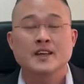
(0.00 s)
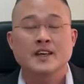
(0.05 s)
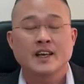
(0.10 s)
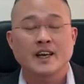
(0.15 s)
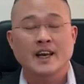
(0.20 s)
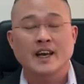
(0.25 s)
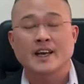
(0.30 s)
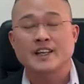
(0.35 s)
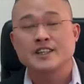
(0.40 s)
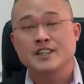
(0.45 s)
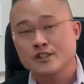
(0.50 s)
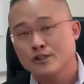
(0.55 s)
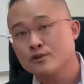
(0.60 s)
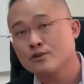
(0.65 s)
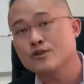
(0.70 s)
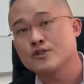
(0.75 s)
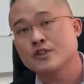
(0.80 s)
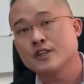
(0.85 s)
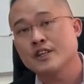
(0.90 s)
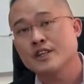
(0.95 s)
And it
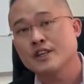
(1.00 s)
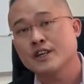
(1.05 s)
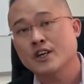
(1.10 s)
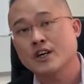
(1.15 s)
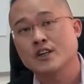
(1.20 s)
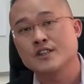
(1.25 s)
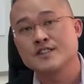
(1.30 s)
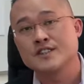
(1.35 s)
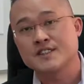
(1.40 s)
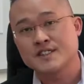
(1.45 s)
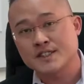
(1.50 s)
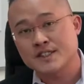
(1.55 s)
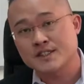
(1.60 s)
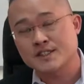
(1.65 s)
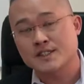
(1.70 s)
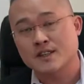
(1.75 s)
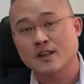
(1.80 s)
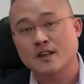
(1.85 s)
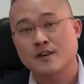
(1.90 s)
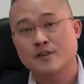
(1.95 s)
usually
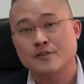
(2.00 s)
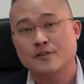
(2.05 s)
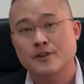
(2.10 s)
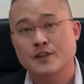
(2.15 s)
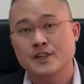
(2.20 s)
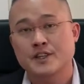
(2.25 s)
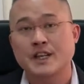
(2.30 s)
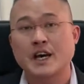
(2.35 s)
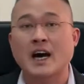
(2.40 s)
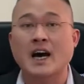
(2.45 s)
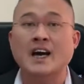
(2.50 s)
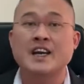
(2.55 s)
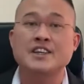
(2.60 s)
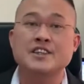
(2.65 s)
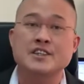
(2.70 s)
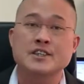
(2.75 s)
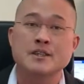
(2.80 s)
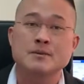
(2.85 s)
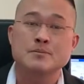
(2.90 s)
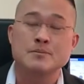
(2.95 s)
consists of the
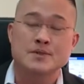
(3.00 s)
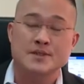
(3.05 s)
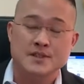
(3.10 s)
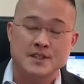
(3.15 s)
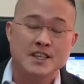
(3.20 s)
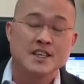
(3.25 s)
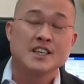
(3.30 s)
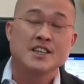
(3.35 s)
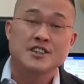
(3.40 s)
items